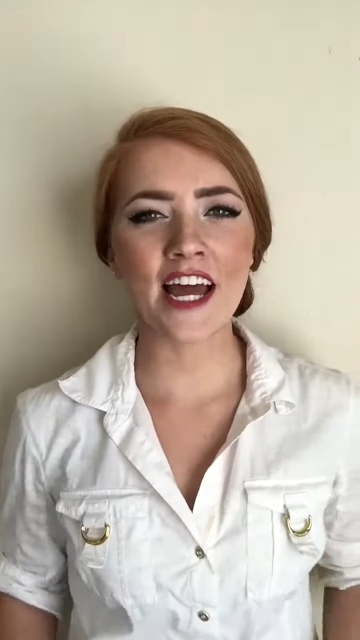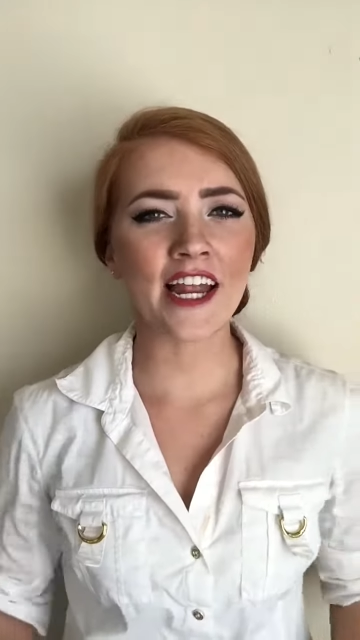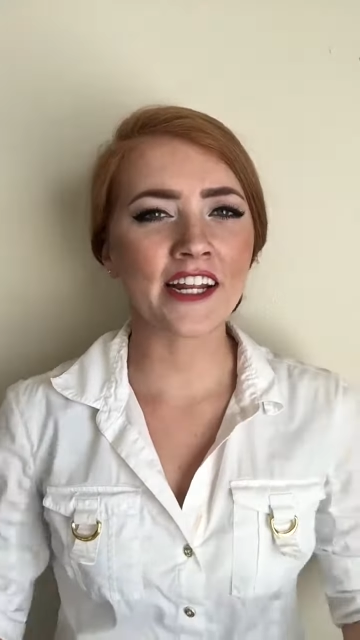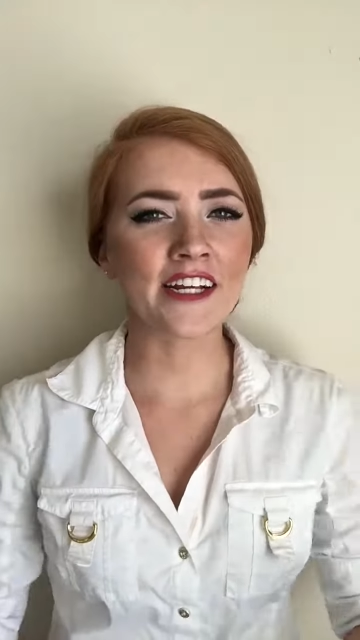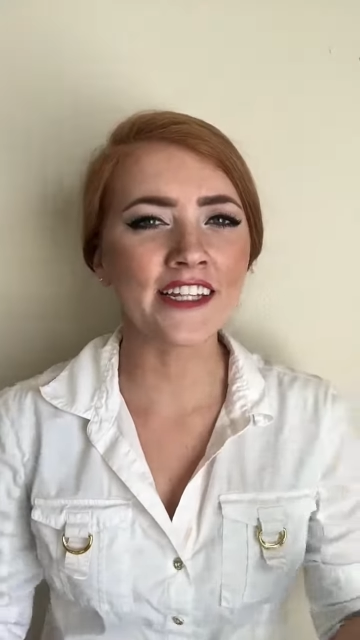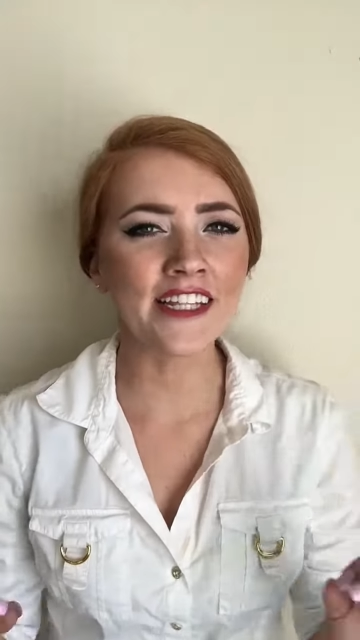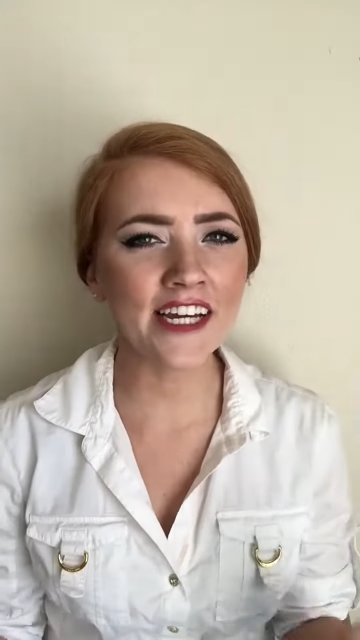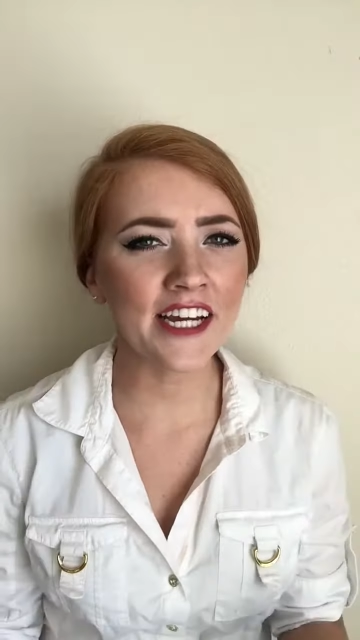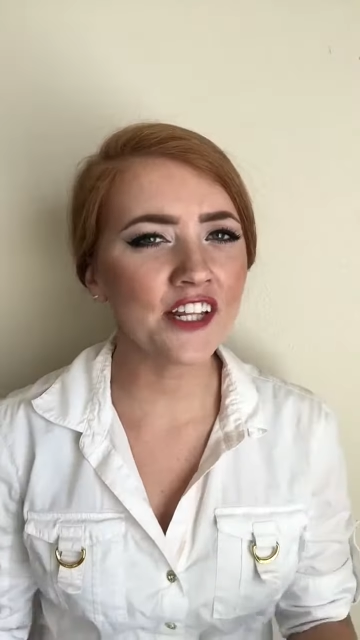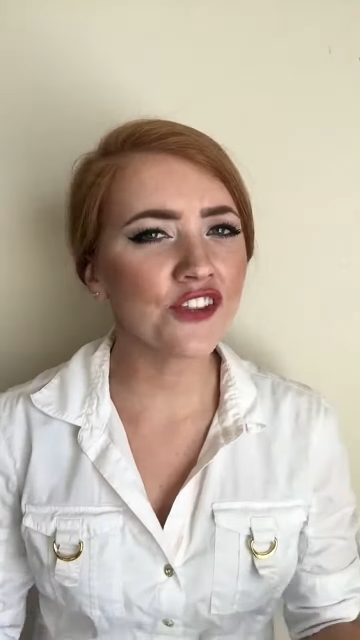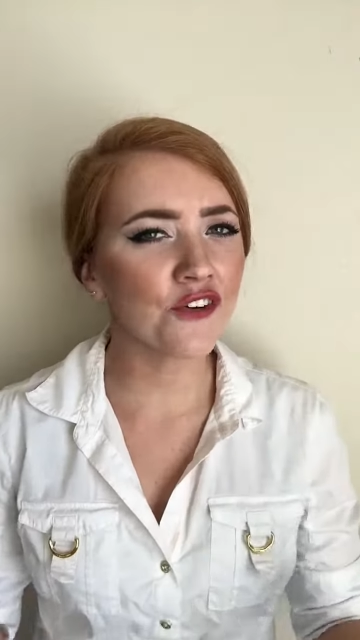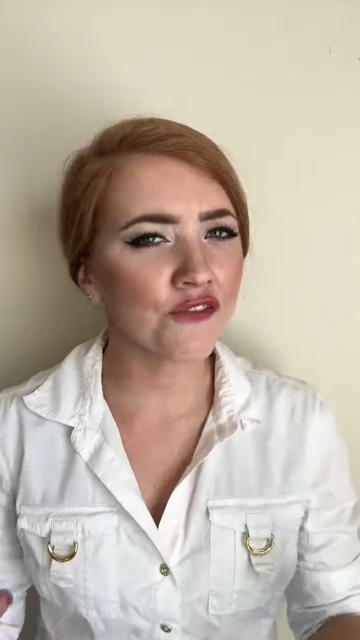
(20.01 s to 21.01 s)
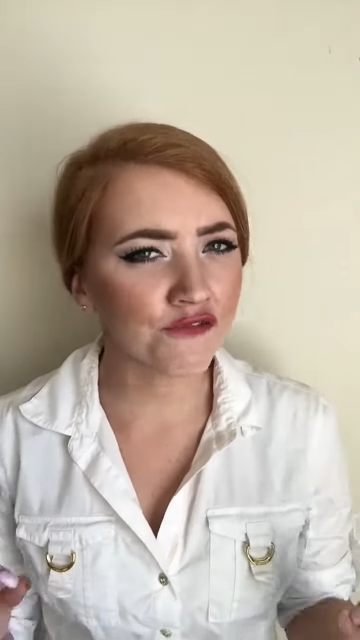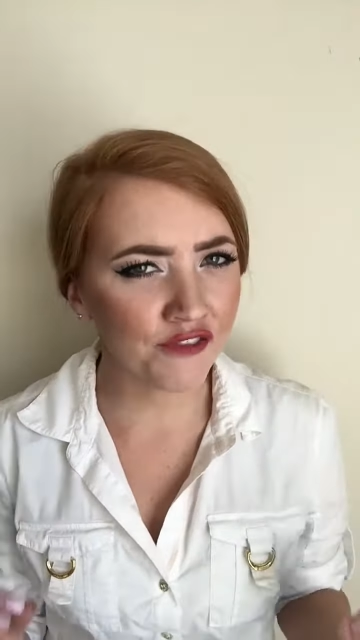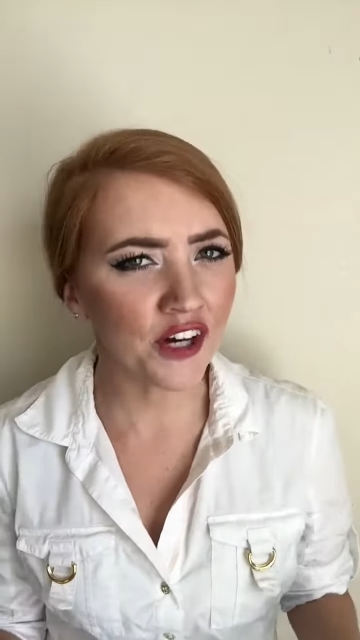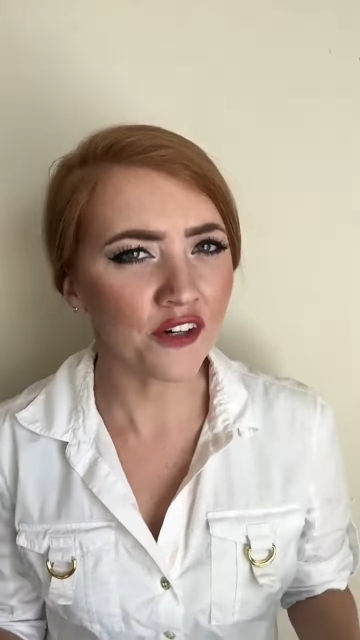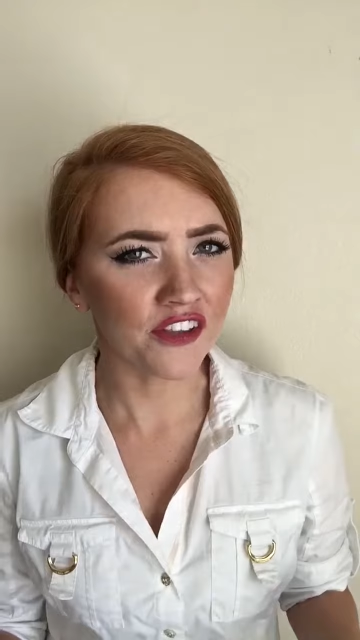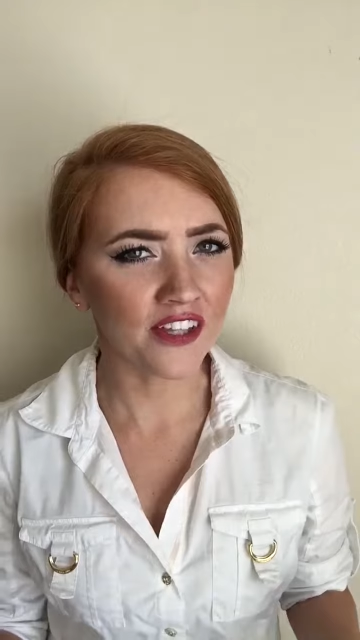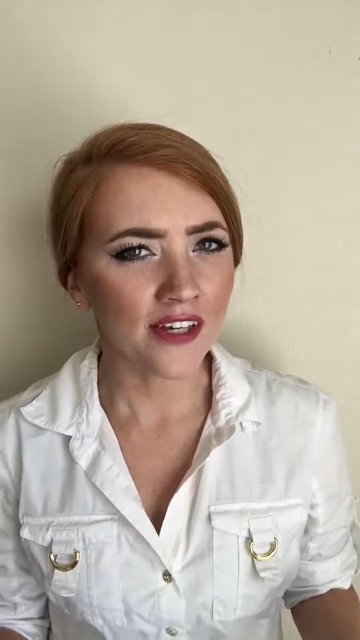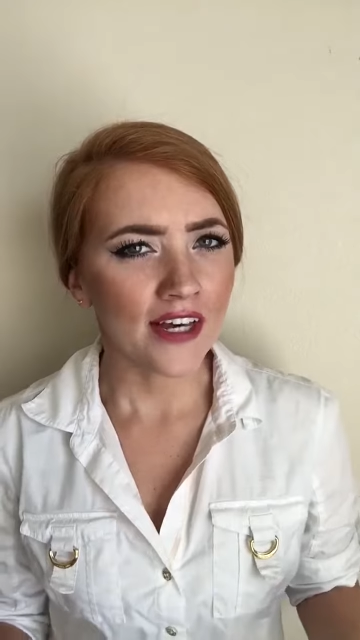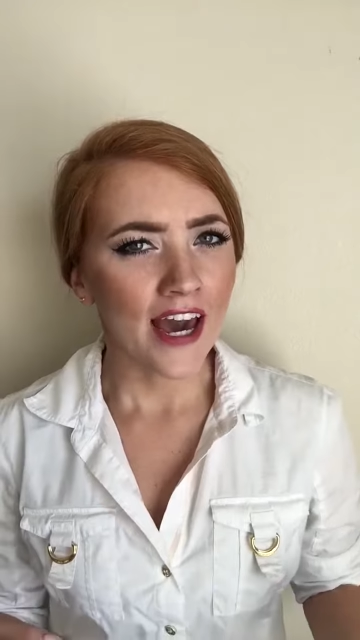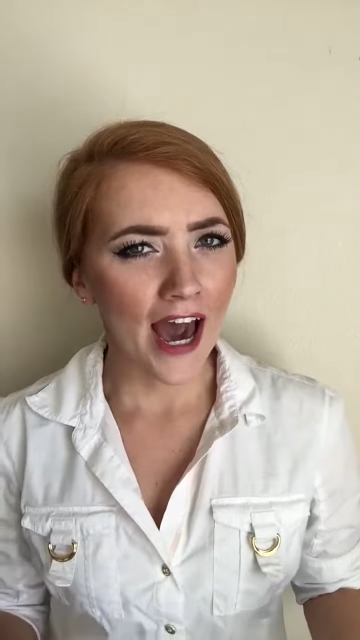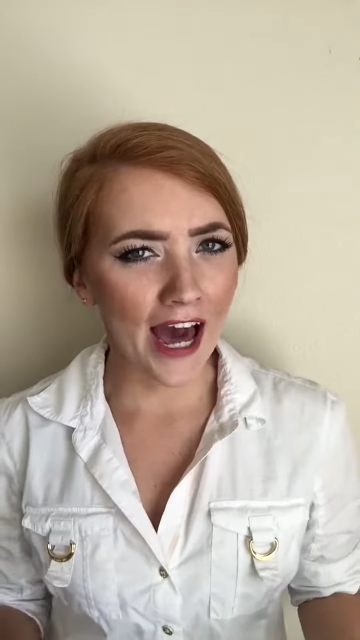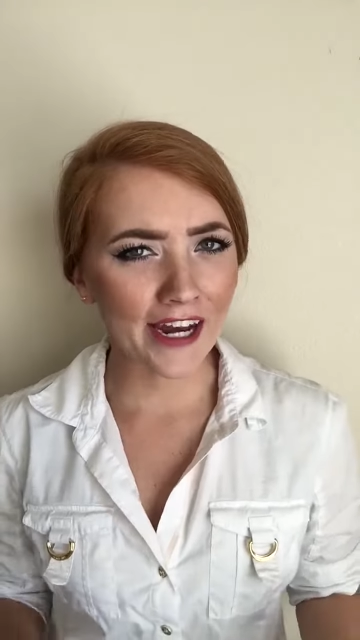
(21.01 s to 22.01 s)
and clean the filth
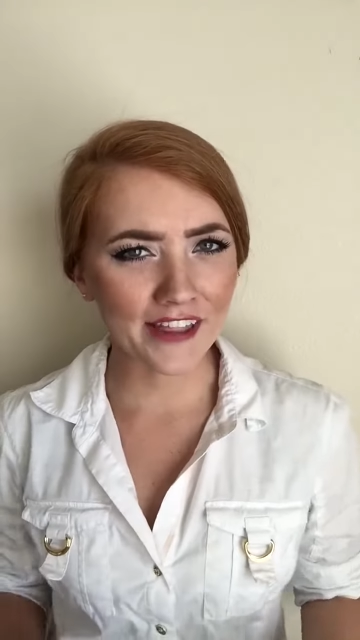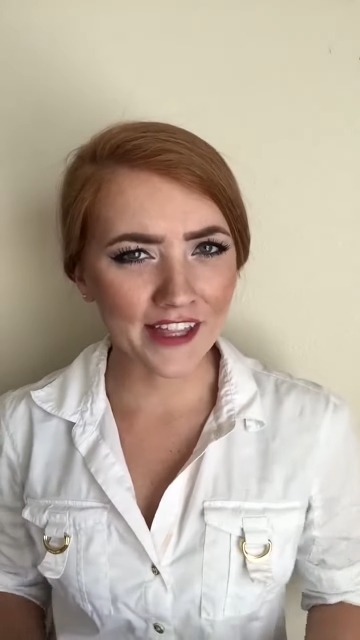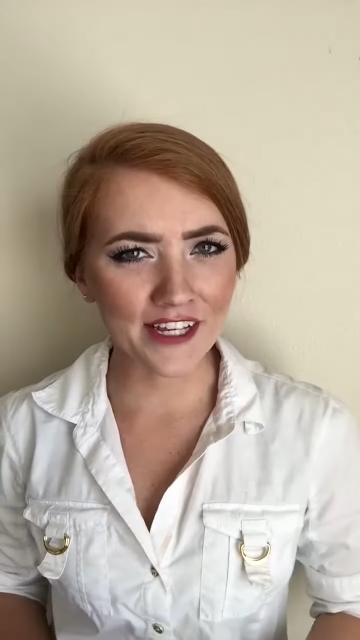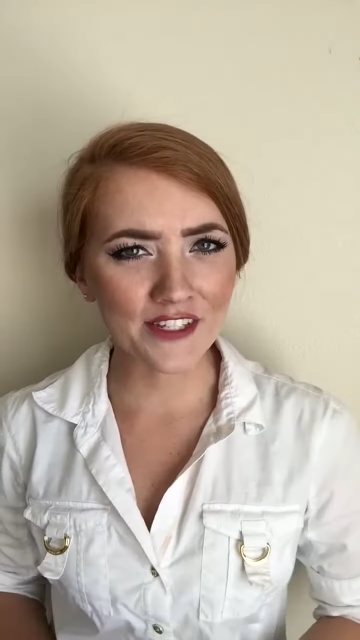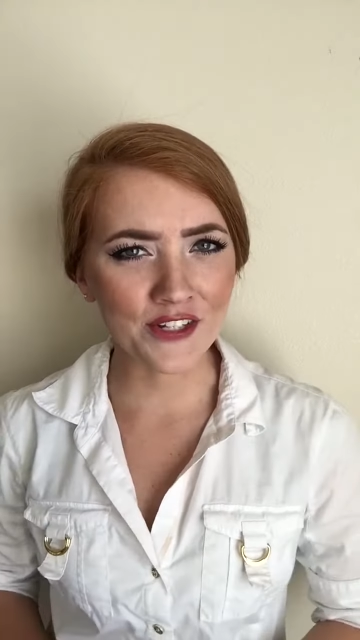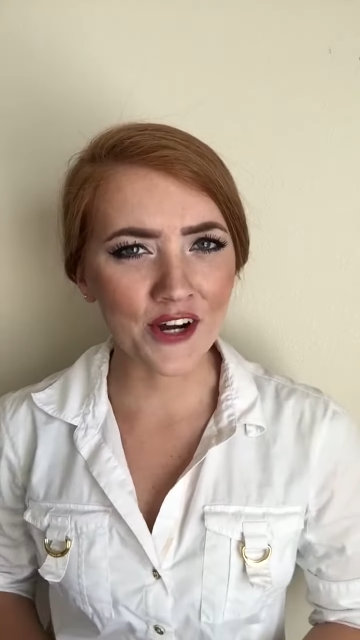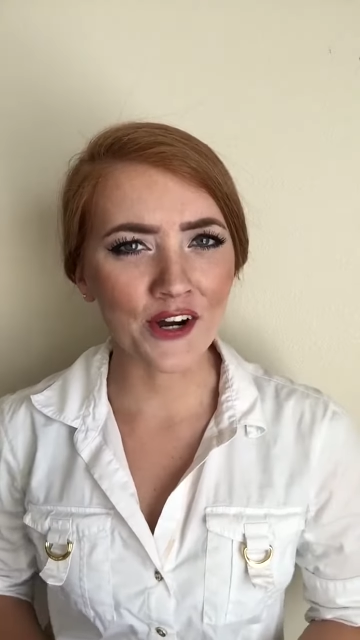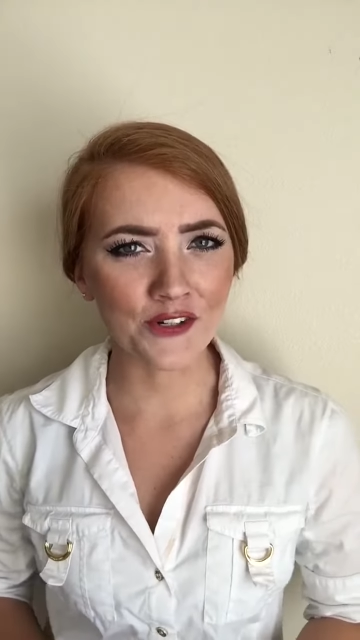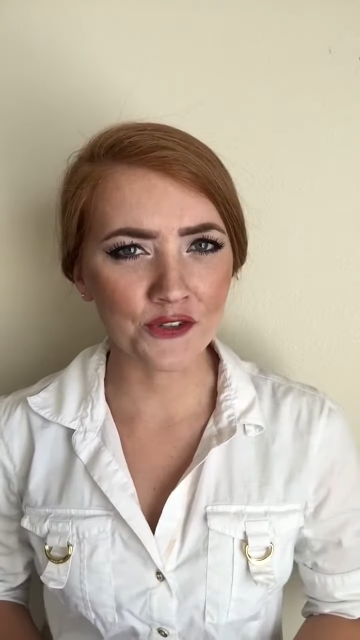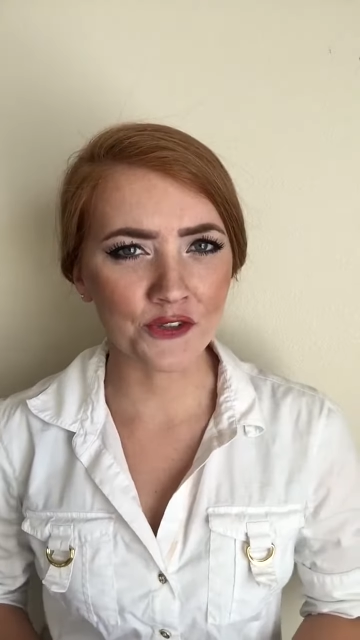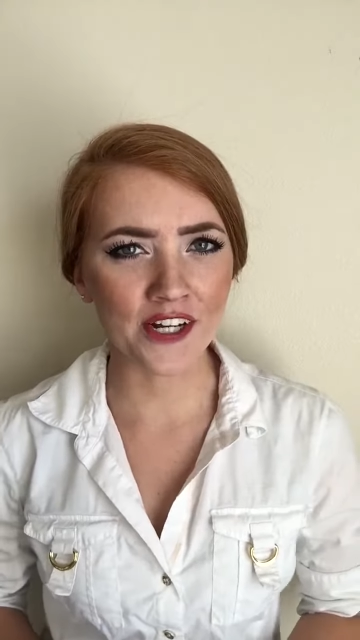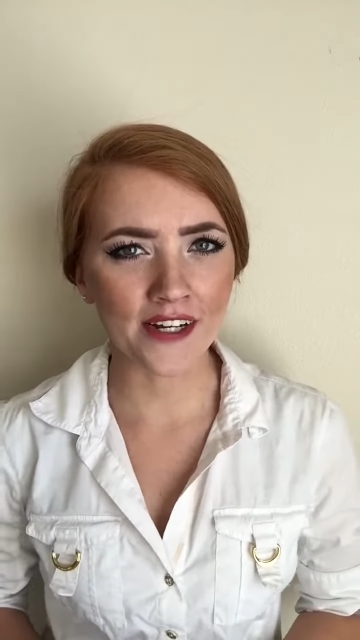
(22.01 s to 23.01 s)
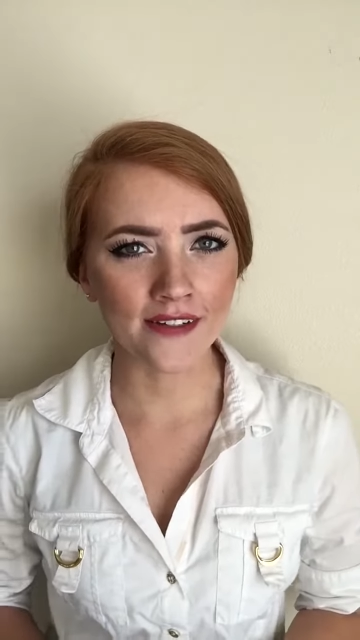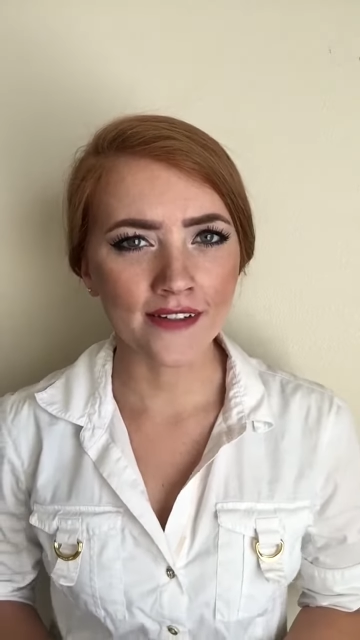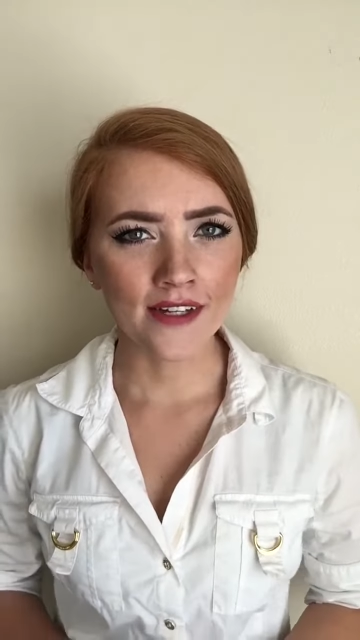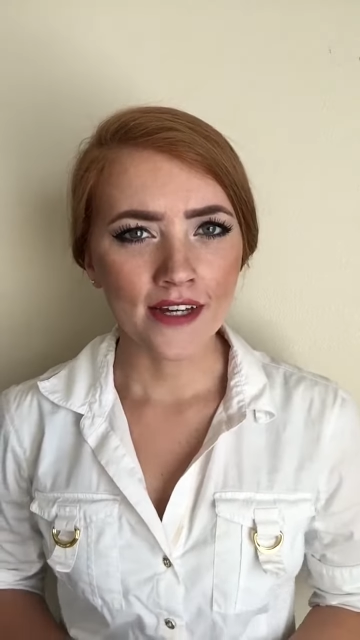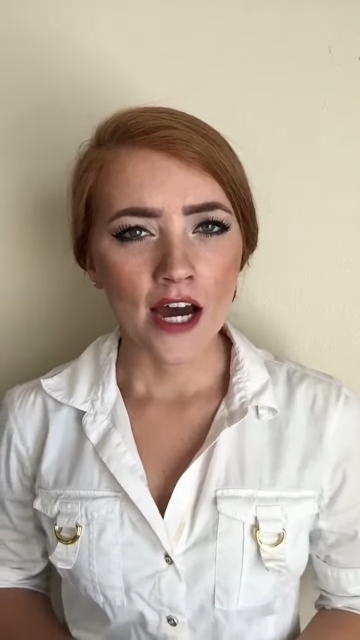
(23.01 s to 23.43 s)
out of this country.